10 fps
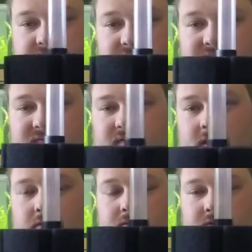that
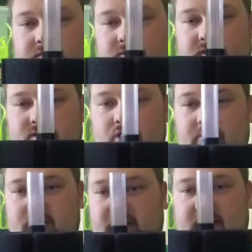flow through the tube
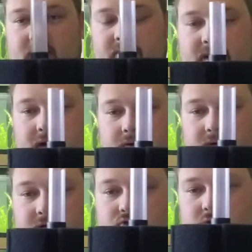and back up and out,
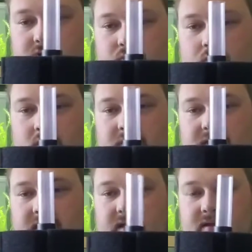it draws water
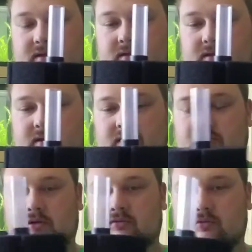in
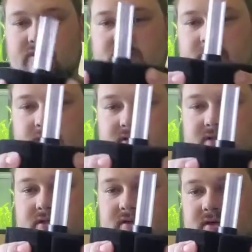through the sponge.